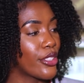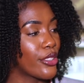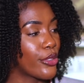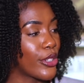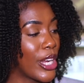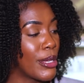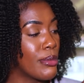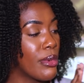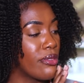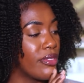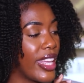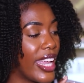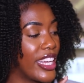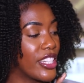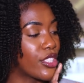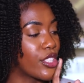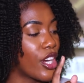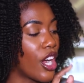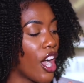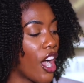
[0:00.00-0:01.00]
Cream of
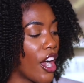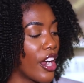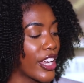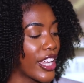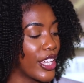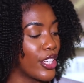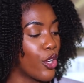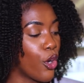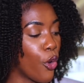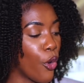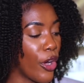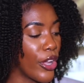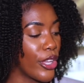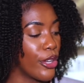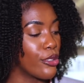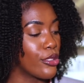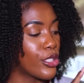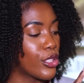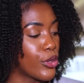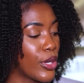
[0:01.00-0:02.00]
Nature Argan
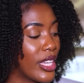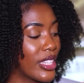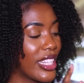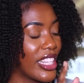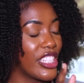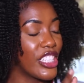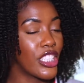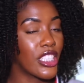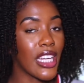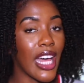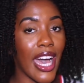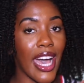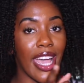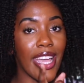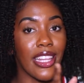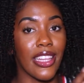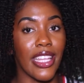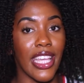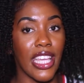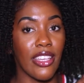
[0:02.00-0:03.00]
Oil Strength and
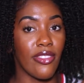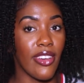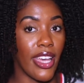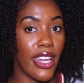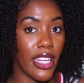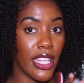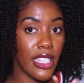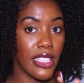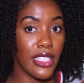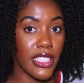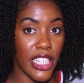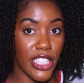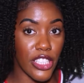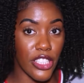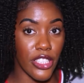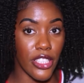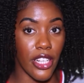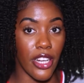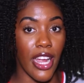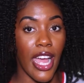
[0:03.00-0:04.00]
Shine Leave-In
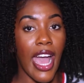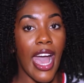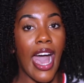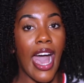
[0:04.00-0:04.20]
Conditioner.